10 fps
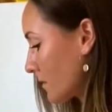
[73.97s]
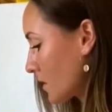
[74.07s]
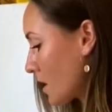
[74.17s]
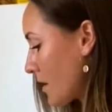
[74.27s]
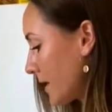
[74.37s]

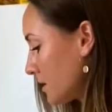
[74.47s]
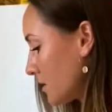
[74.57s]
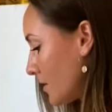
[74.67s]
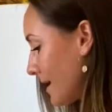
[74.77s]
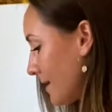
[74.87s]
All right,
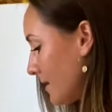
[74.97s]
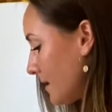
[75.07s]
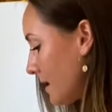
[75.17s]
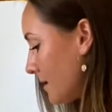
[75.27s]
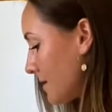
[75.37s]
so I
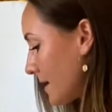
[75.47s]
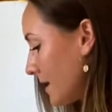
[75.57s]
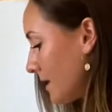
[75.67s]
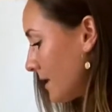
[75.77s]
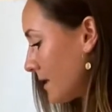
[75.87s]
think that
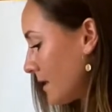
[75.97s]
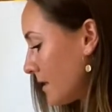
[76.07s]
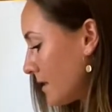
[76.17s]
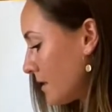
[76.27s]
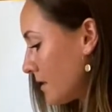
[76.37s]
it
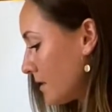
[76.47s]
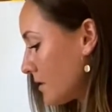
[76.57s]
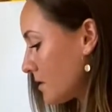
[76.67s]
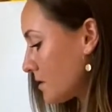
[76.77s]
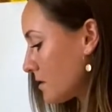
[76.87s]

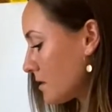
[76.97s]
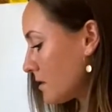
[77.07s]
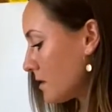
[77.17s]
is